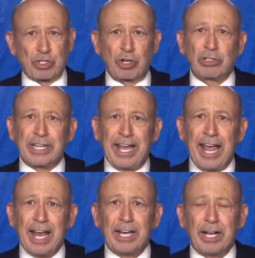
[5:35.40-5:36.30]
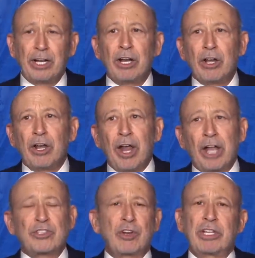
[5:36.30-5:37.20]
certainly heading,
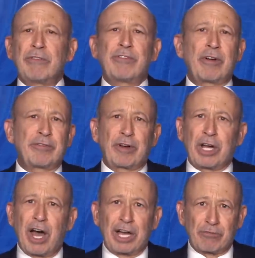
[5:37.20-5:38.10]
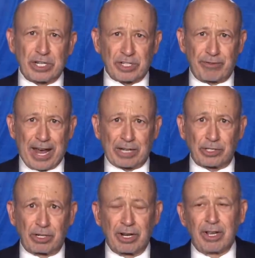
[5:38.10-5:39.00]
it's certainly a very, very high risk
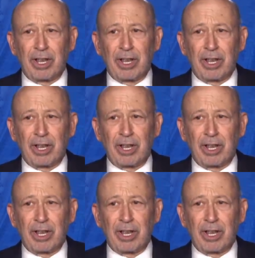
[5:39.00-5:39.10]
factor.